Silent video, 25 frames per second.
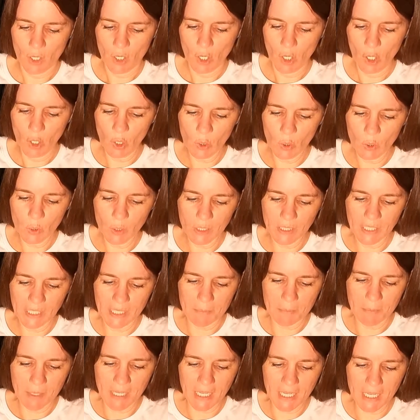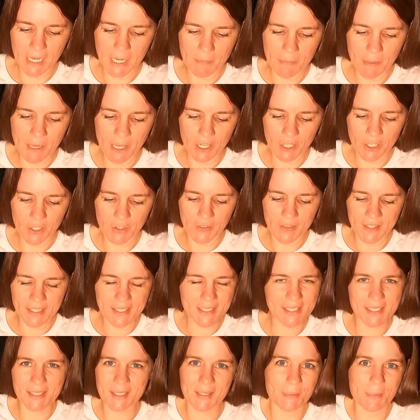Holy peanut butter,
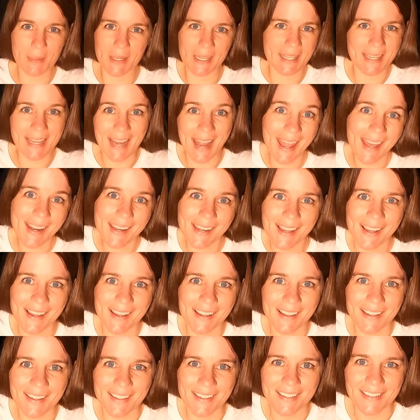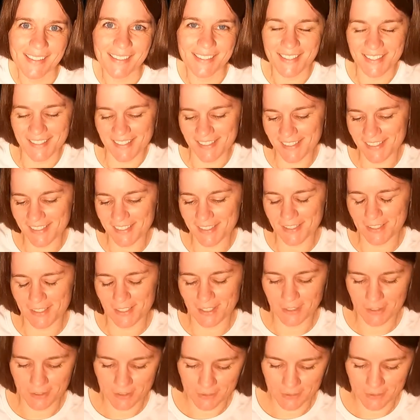this is bananas.